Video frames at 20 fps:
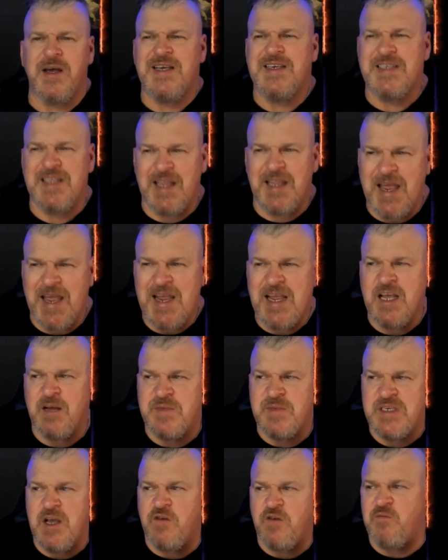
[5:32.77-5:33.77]
He's laying
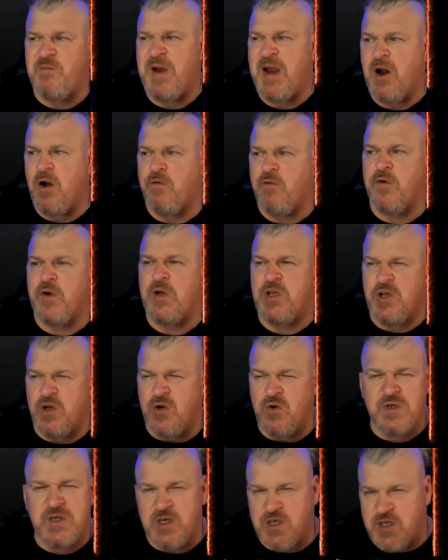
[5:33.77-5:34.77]
himself bare for
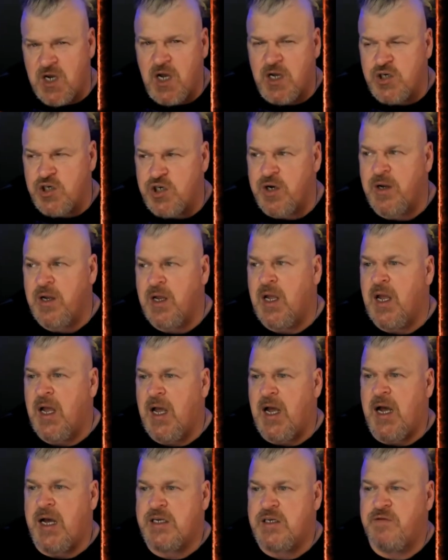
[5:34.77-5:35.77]
you to judge,
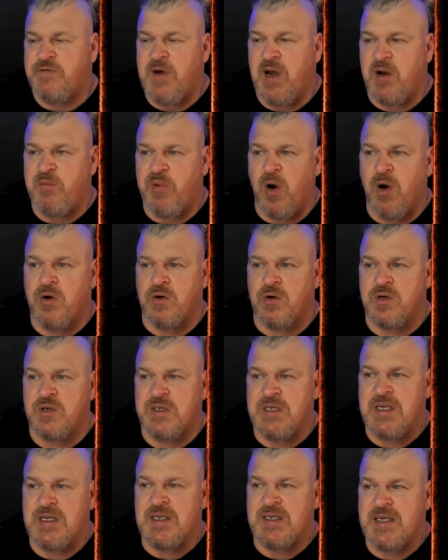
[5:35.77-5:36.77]
uh, to find partners.
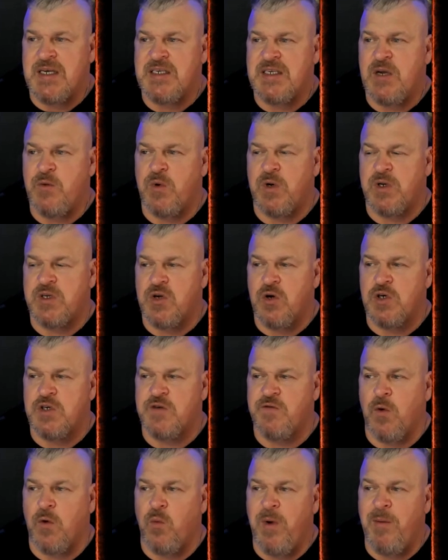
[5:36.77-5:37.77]
Deaton says he would search
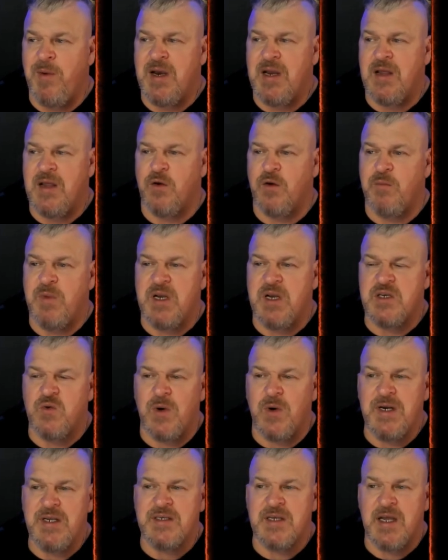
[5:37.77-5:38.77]
for women in their mid
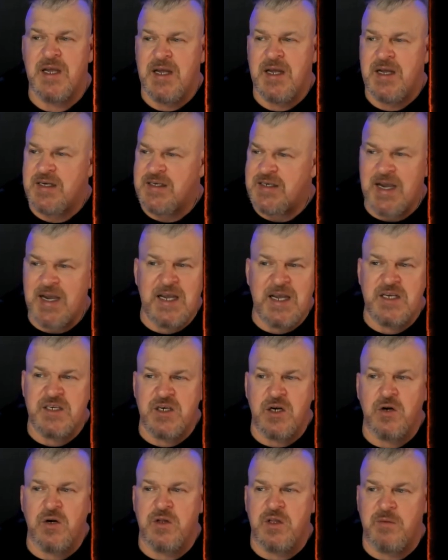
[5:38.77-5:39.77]
20s decades
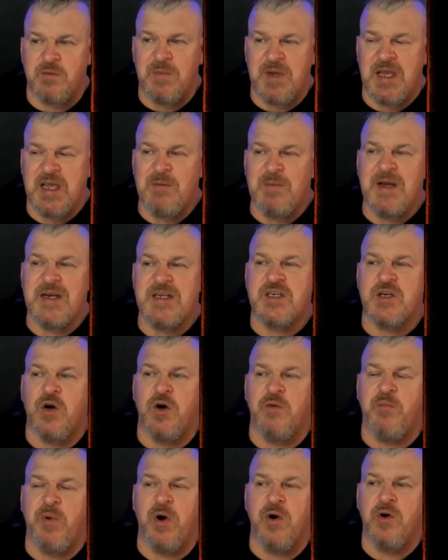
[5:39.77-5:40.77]
younger than me. He met his
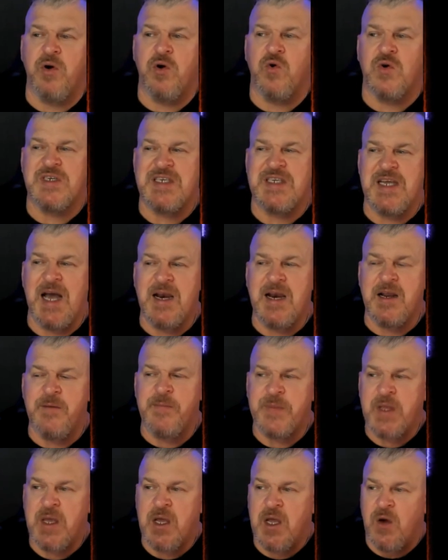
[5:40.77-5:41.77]
current partner, Christiana,
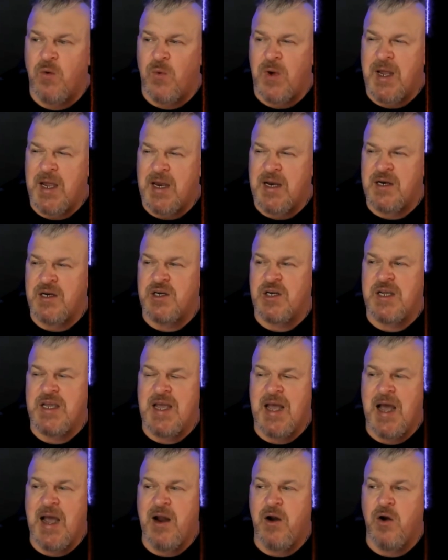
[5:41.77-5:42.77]
when
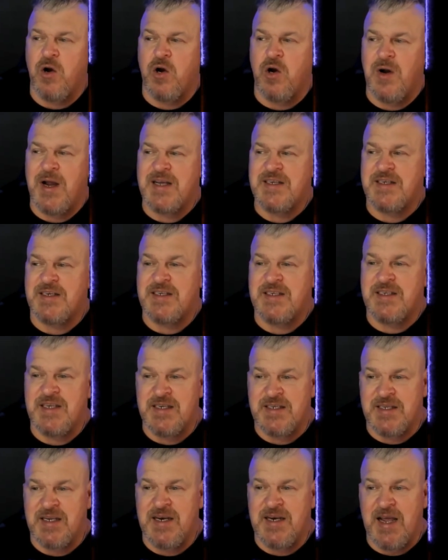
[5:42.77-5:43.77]
he hired her as an
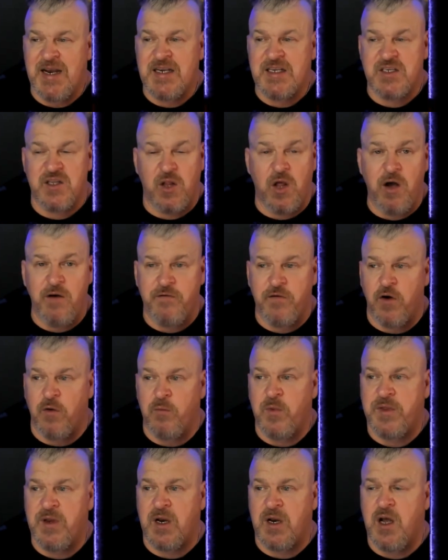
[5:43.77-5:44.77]
assistant at his law
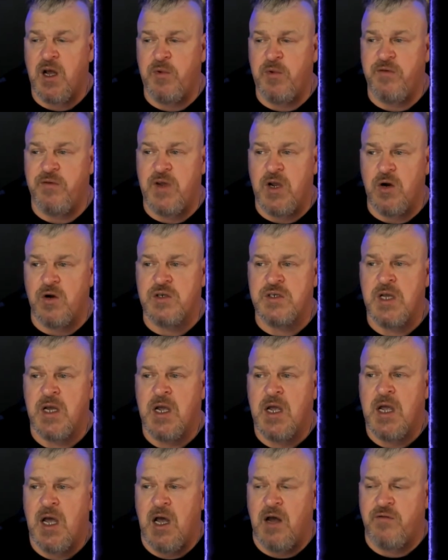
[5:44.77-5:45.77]
firm. Within a couple of years
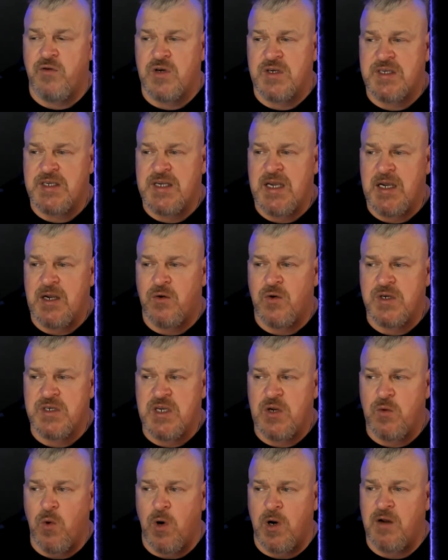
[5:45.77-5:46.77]
of Christie,
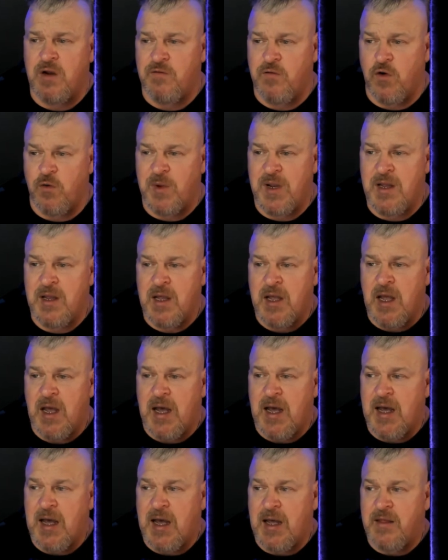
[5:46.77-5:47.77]
Christie working for me,
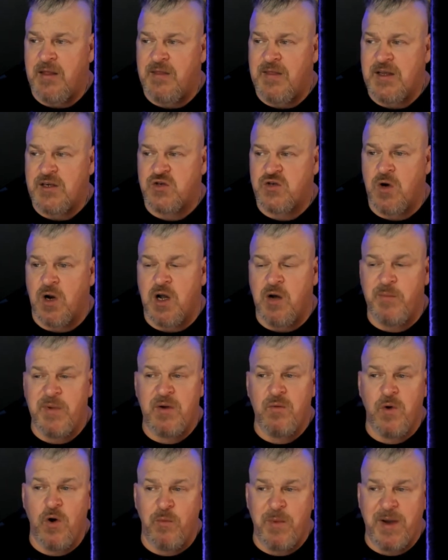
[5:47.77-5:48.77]
uh, they struck up
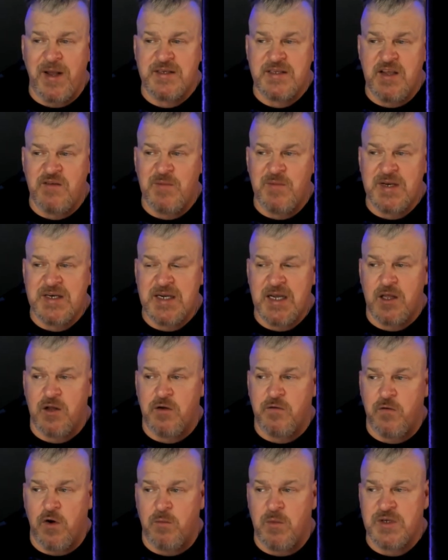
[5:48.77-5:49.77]
a romance. They've been together
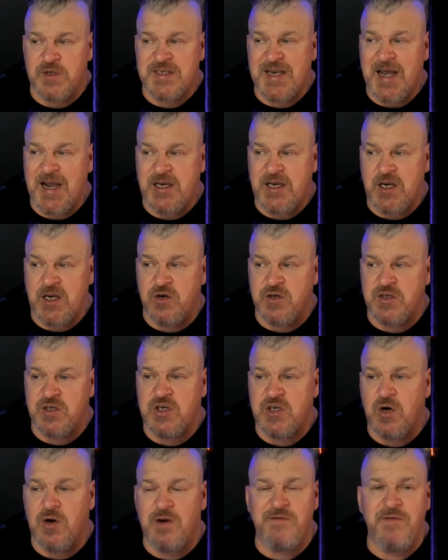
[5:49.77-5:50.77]
for almost nine years and
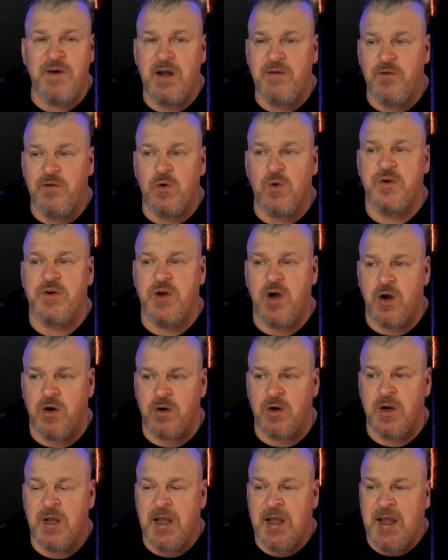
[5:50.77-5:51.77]
share a five year old
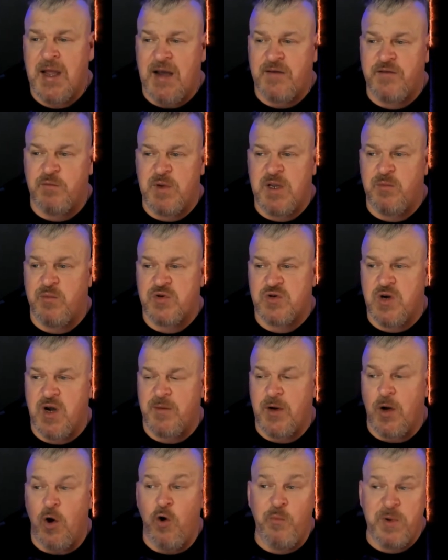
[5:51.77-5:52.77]
daughter. After being
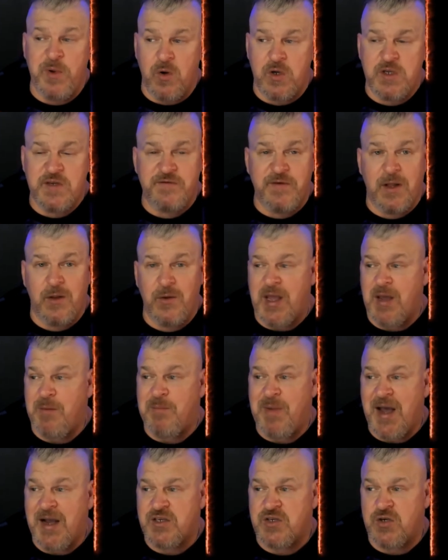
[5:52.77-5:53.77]
prescribed opioids following a
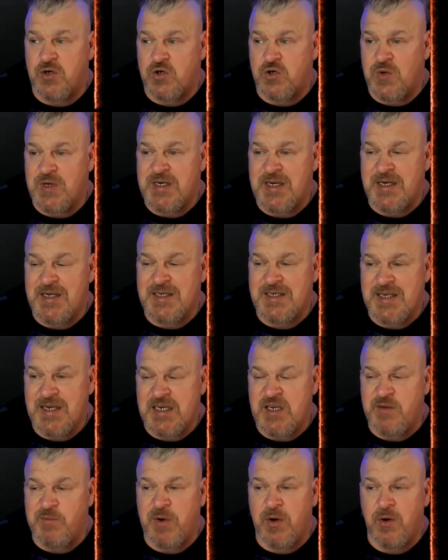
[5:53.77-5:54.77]
back surgery, Deaton
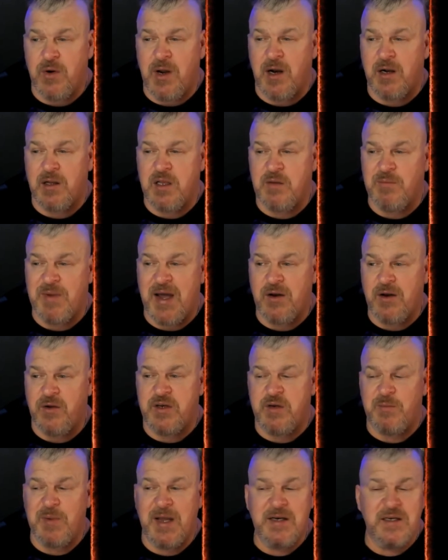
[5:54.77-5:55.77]
says he periodically
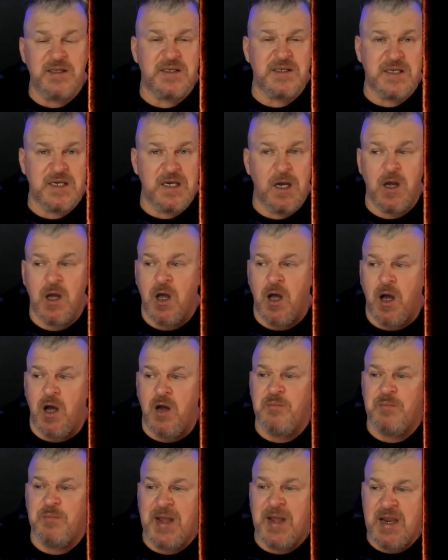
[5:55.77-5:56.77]
battled dependency
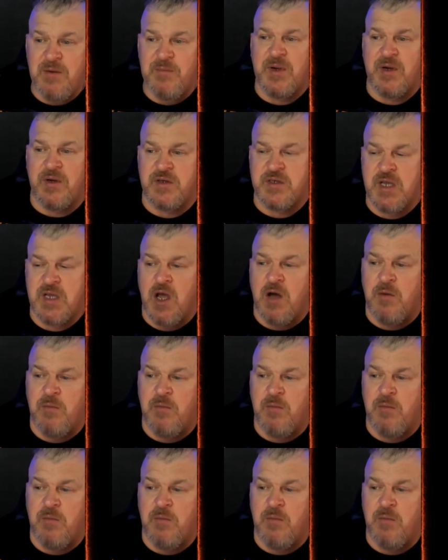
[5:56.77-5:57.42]
on pain pills.